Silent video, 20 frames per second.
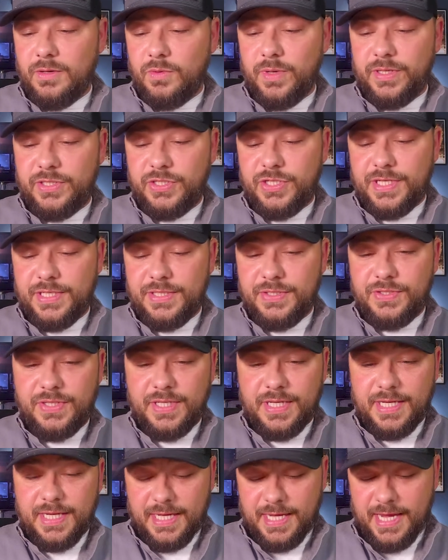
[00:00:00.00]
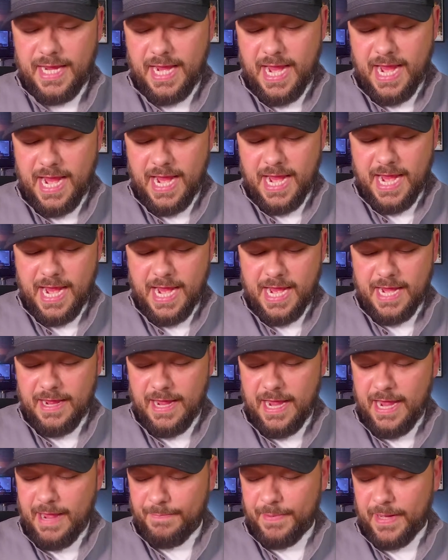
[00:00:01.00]
which is a
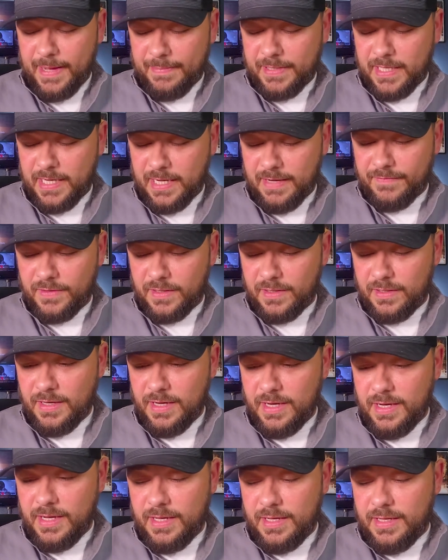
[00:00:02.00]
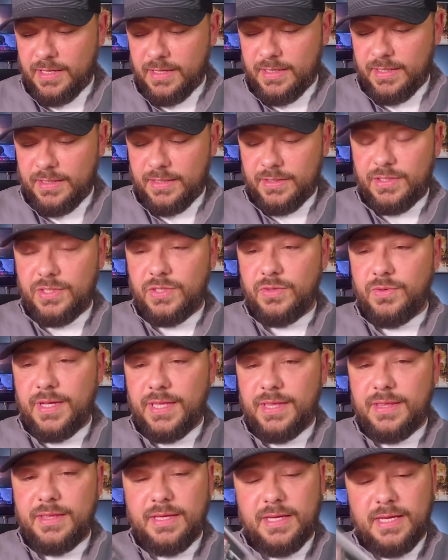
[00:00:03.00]
hip-hop cover
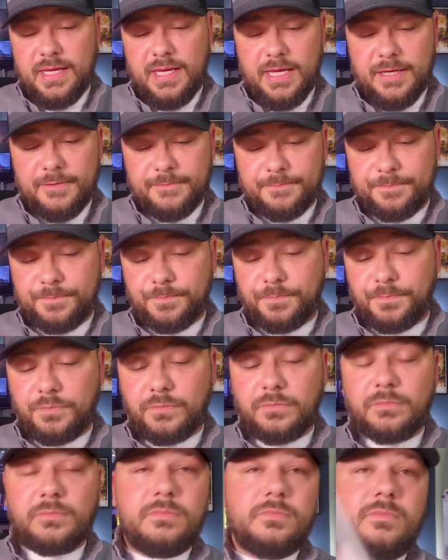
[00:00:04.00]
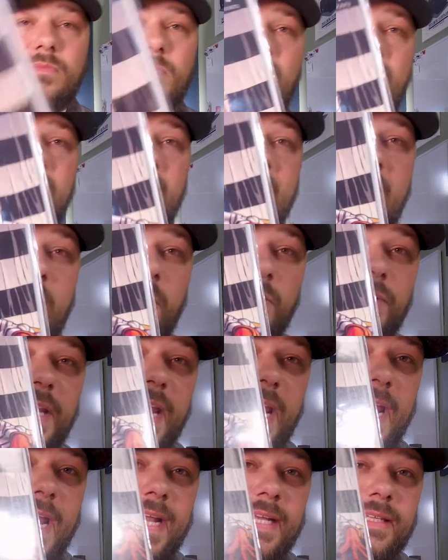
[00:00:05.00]
doing the
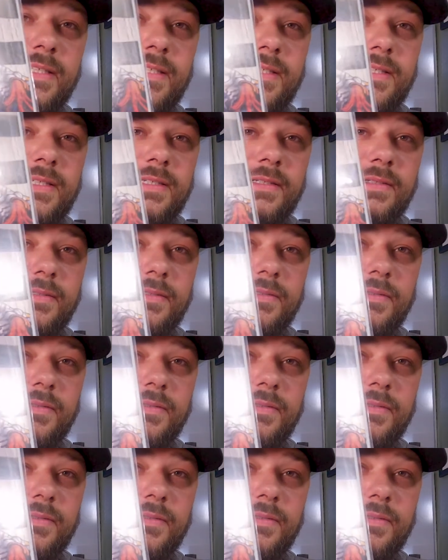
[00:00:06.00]
Outcast.